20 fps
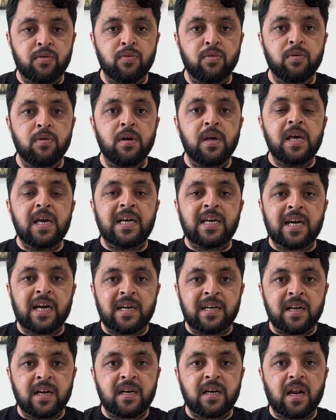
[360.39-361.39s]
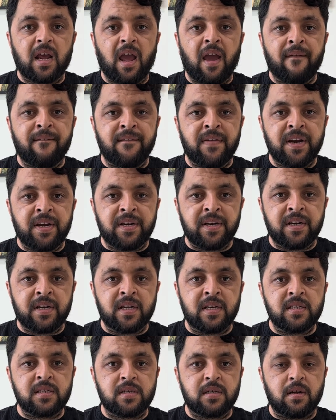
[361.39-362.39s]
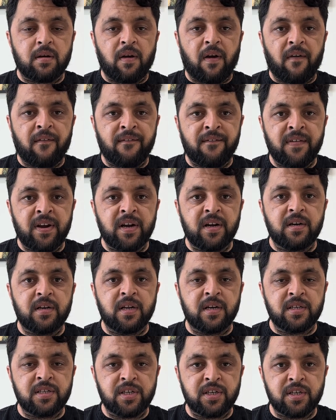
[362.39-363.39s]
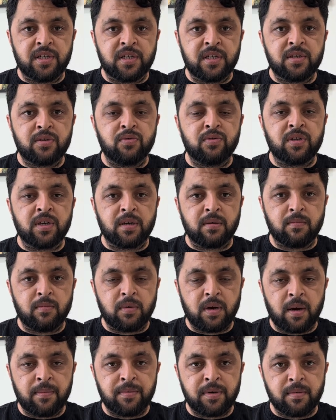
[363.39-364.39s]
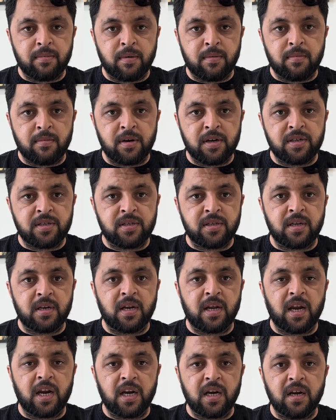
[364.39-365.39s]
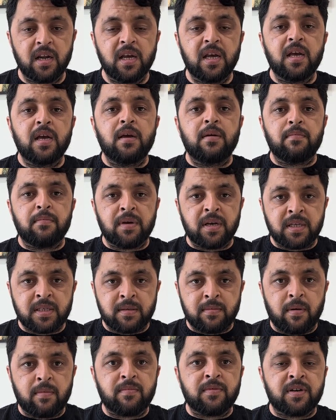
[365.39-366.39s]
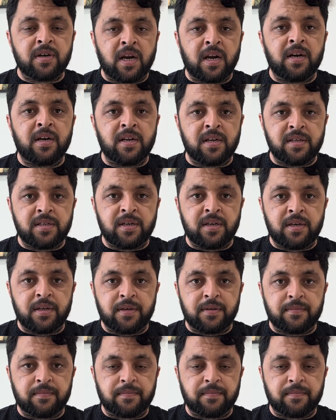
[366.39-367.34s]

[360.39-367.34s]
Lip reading: to conduct FDT test, field density test, to check optimum moisture and maximum dry density.